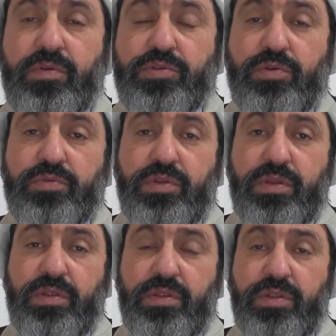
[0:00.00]

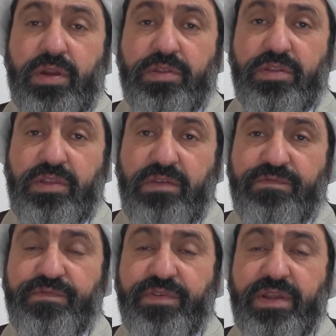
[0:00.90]
So there are
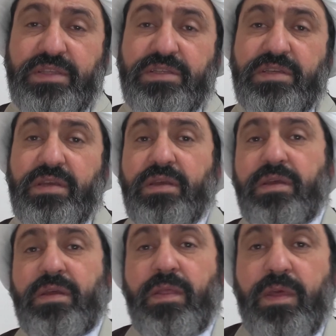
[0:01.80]
different
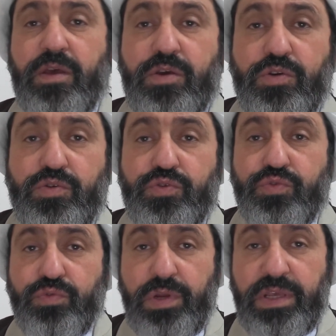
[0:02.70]

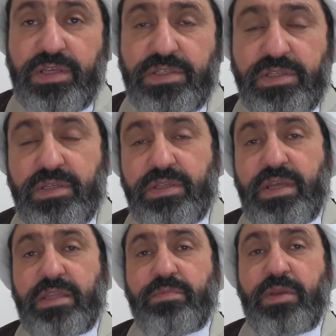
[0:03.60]
rulings
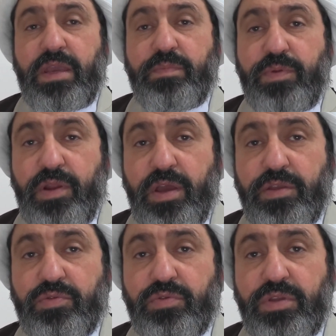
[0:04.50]
that may
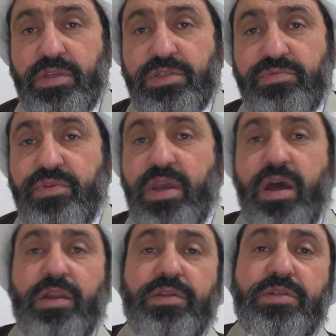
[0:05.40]
apply to this
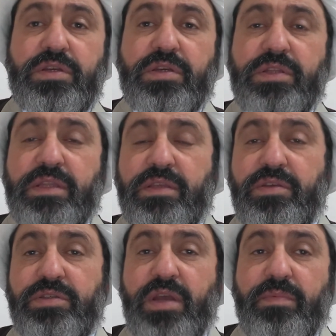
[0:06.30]
reality that
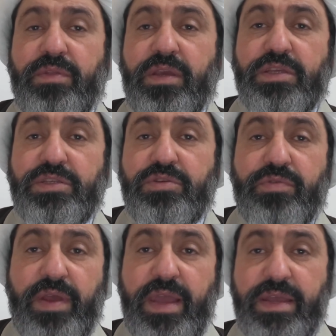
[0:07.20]
something is in
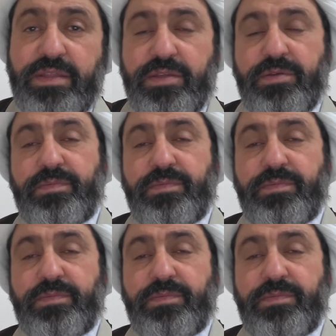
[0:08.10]
your hand.